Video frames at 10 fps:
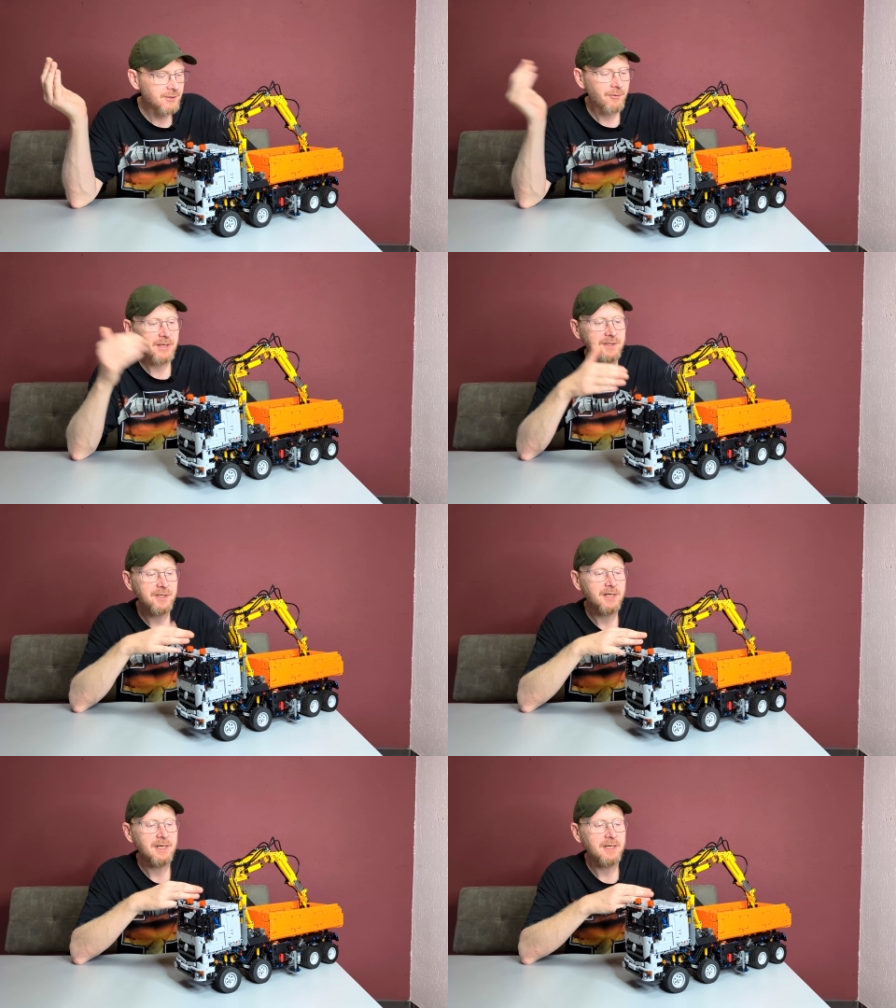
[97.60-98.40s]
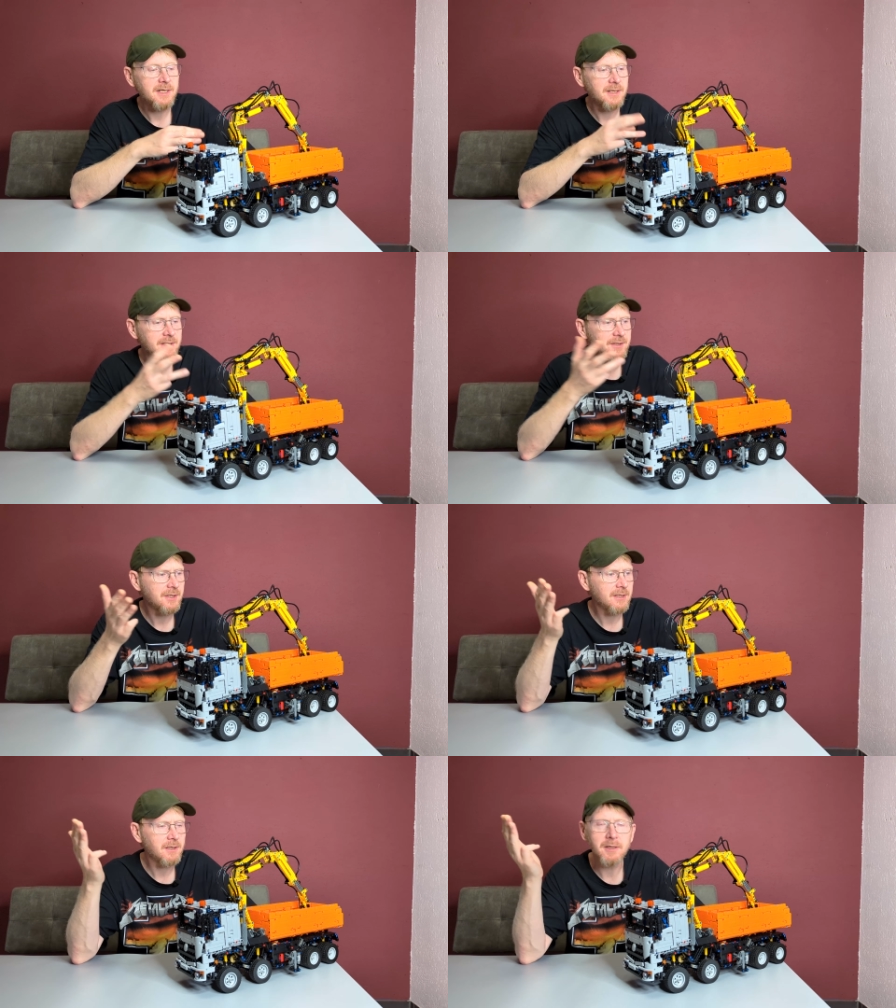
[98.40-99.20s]
so this here
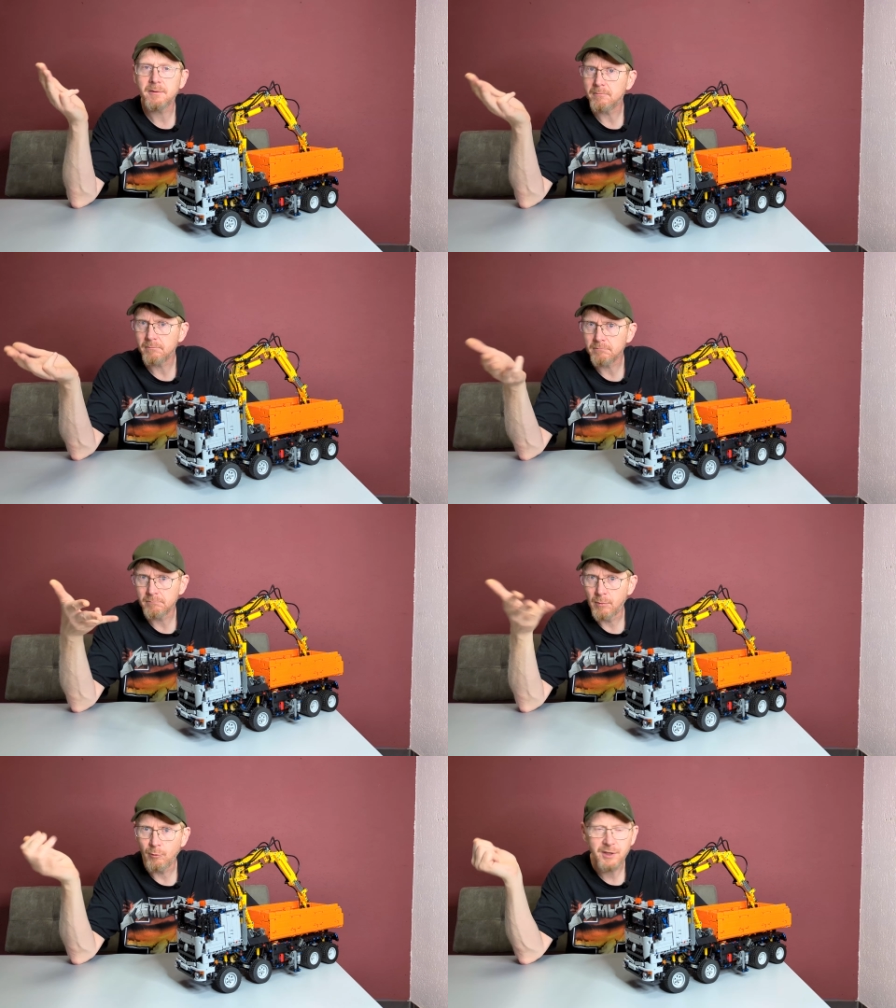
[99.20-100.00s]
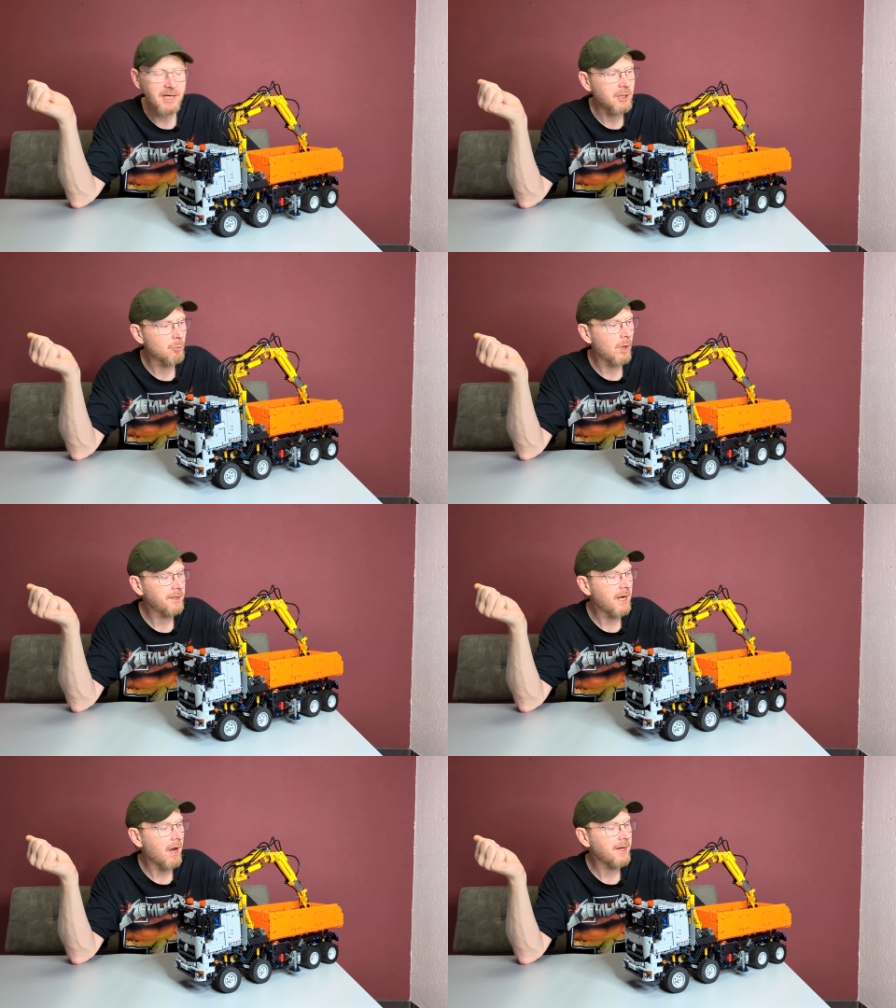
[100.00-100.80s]
is Mould King
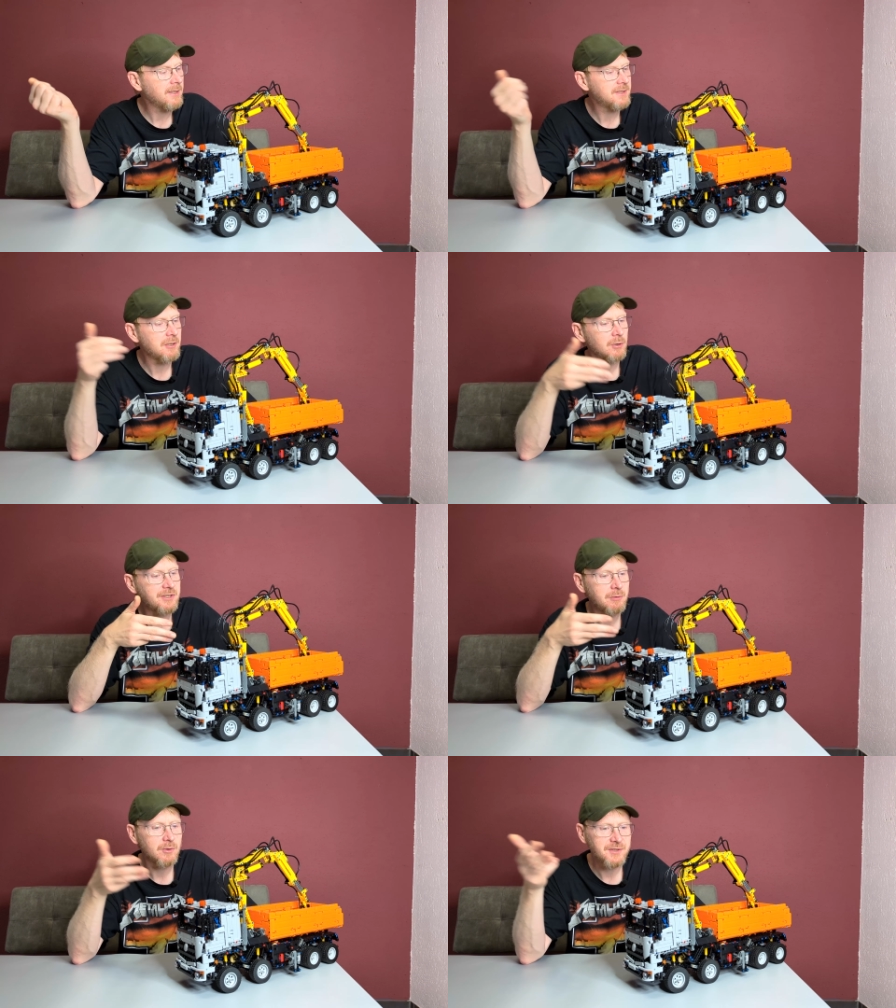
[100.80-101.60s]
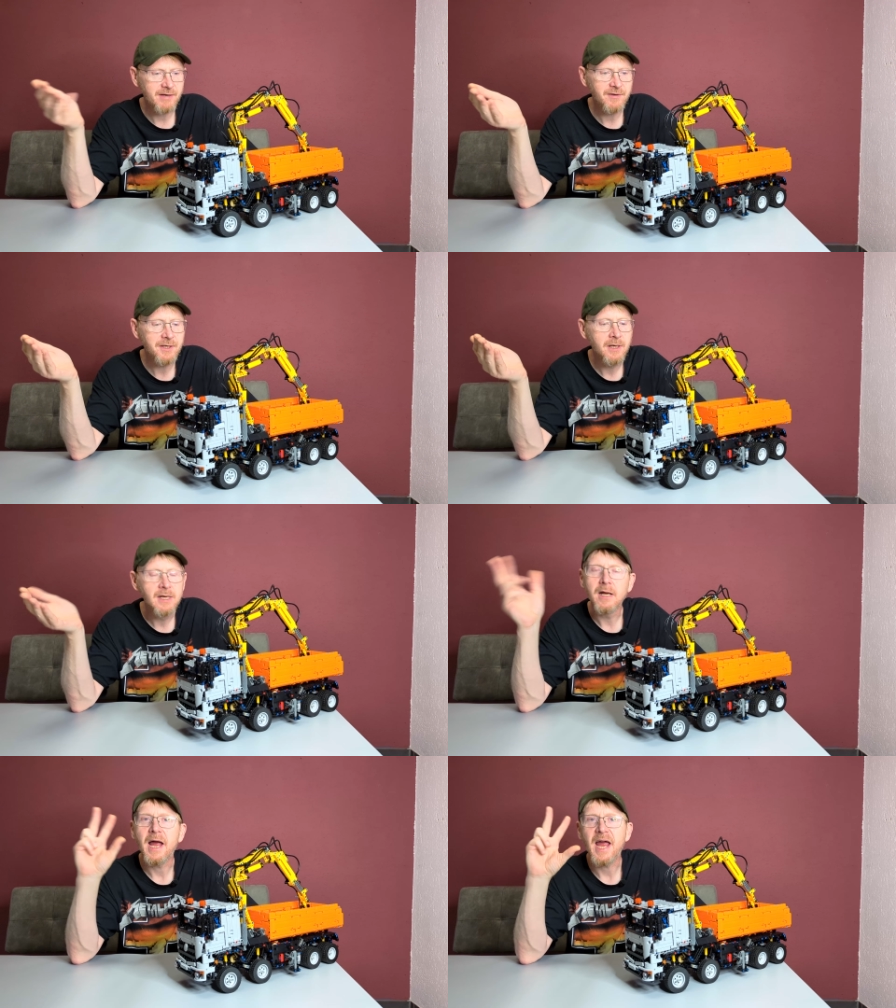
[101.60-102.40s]

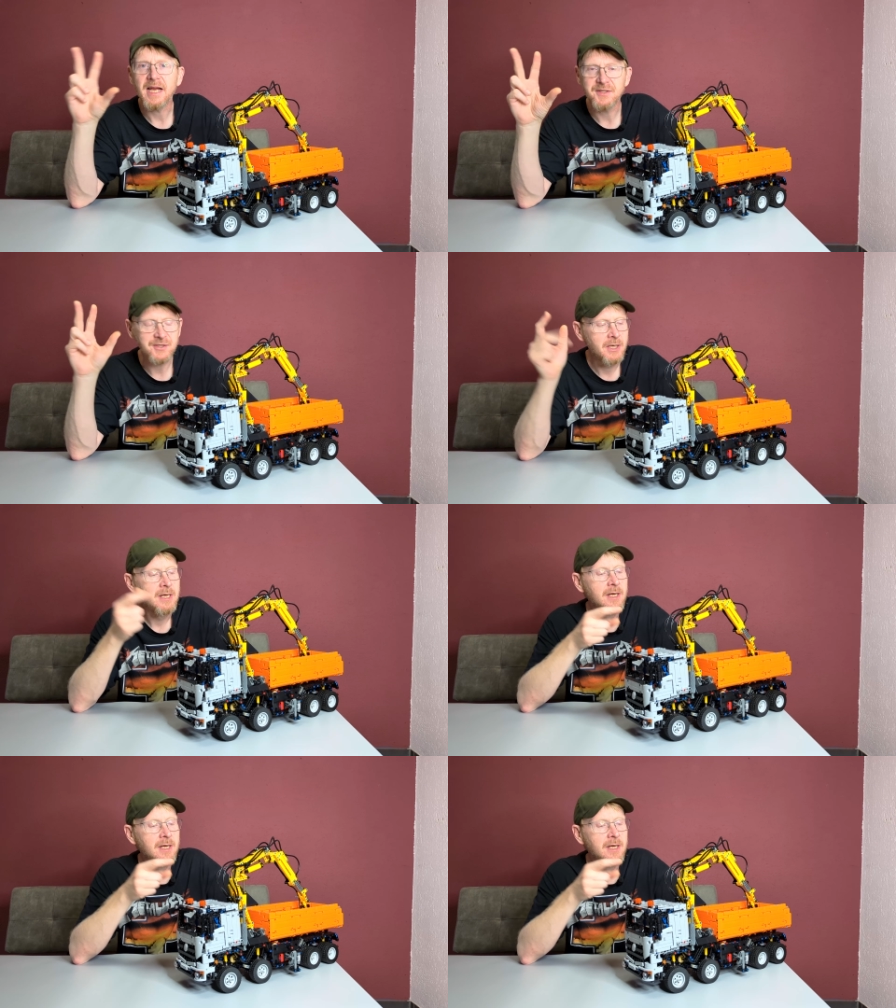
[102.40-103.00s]
19007S.